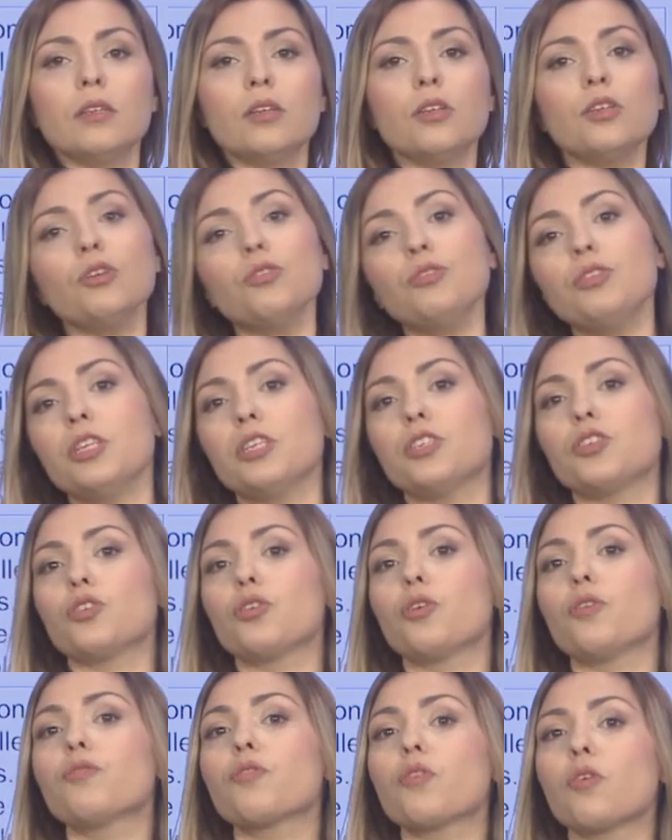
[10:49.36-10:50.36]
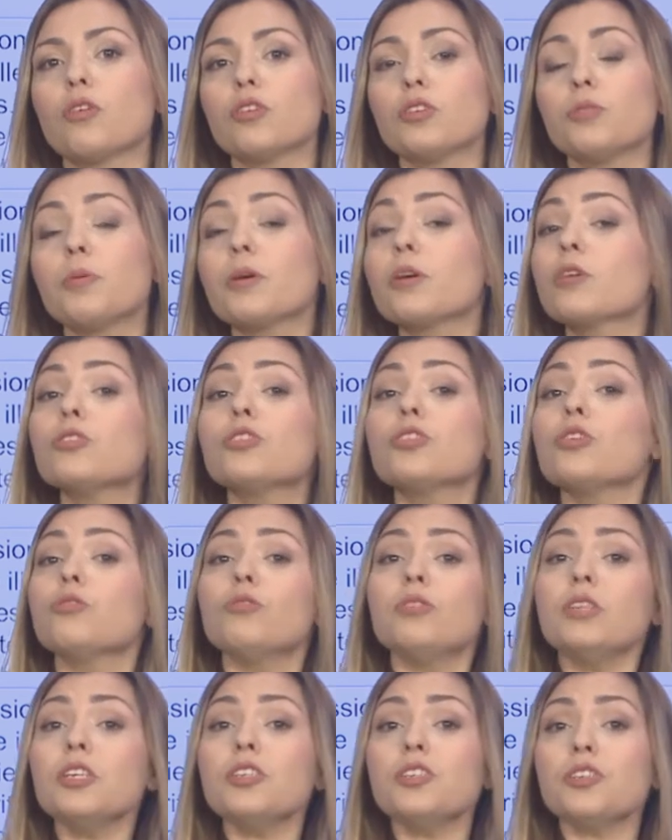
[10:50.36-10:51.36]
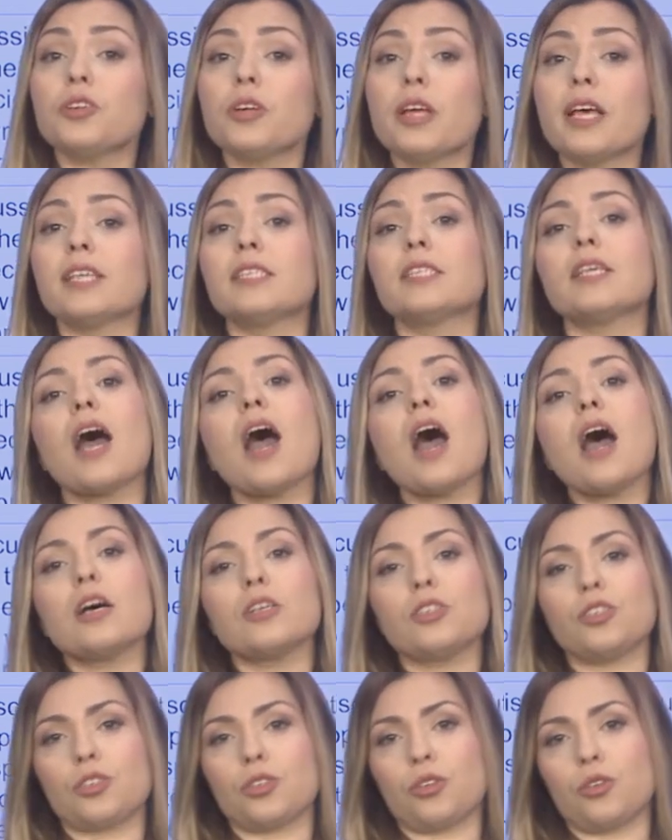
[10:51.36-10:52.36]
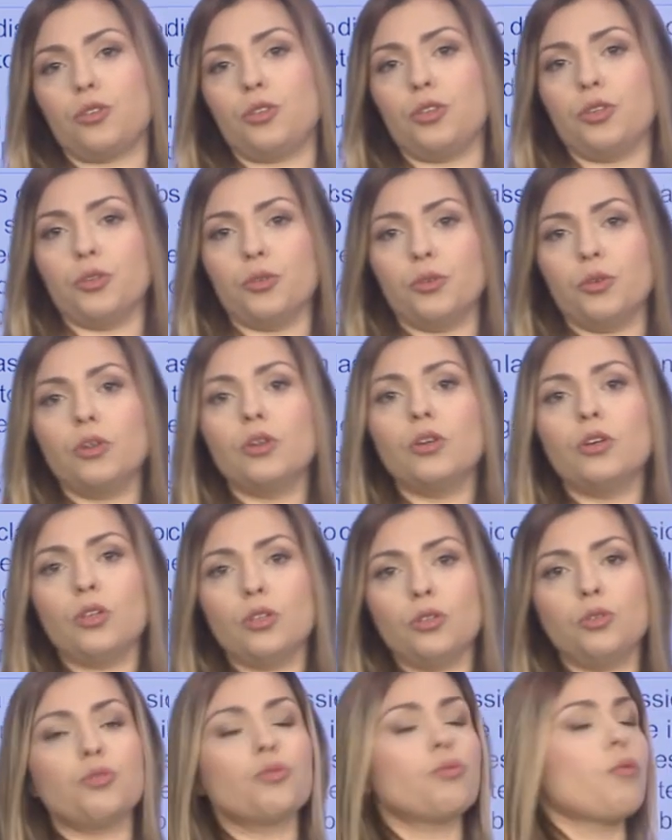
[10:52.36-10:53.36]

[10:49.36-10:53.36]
Your teacher, of course, because your teacher has asked you to